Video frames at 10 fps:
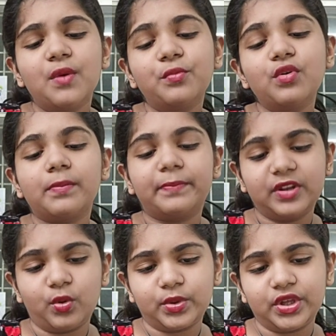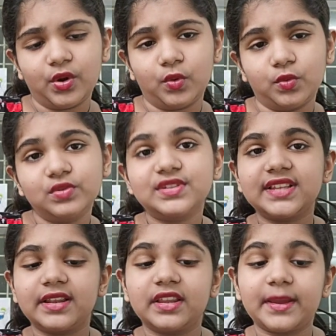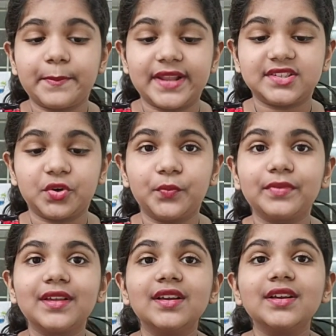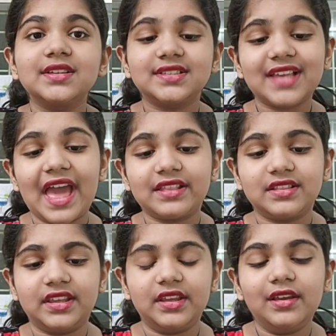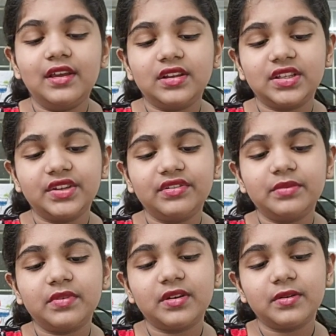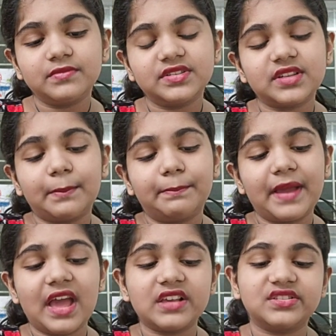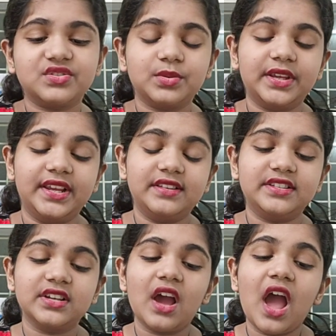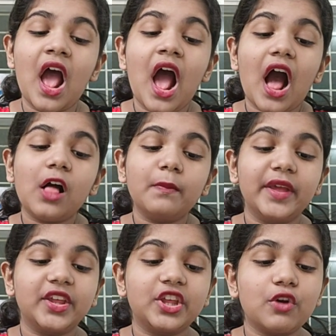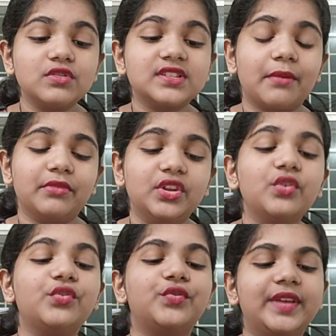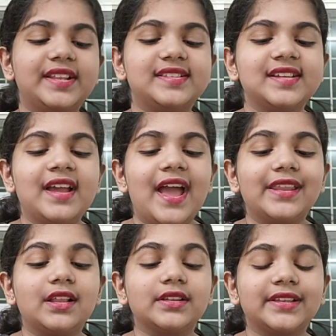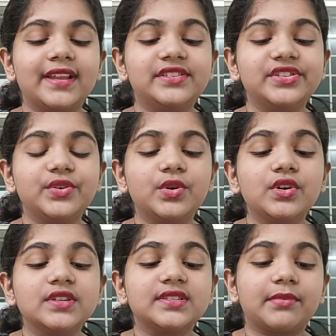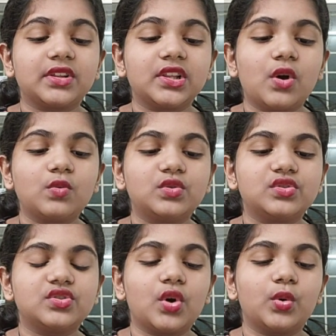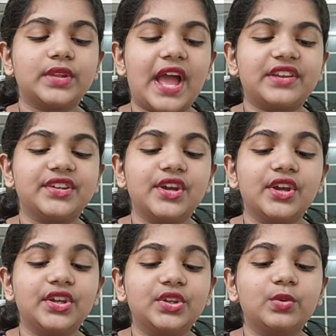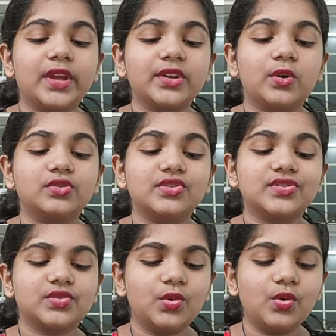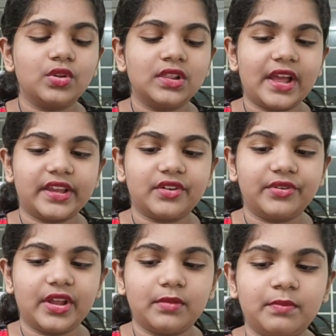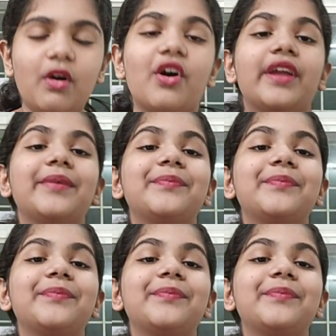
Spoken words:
"Poor Pinocchio," said Geppetto, sadly giving him some pears to eat. "I'll make you some new feet, and I'll get you some clothes so that you can go to school like a real boy."